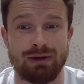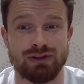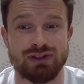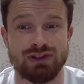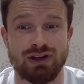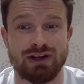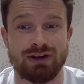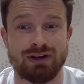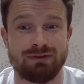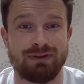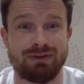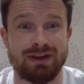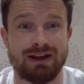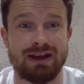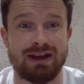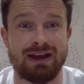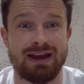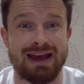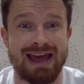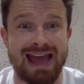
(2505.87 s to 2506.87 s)
outside of
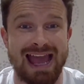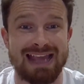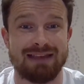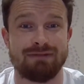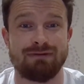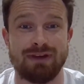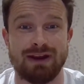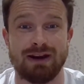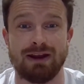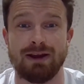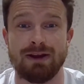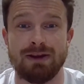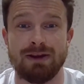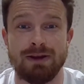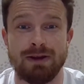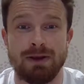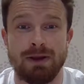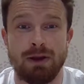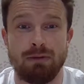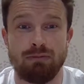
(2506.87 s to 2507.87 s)
Villa hate Villa,
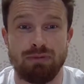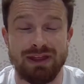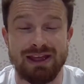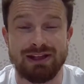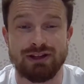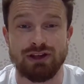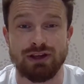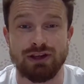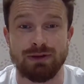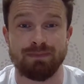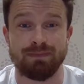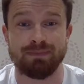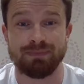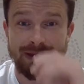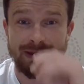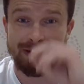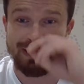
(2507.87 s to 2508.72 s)
but they do.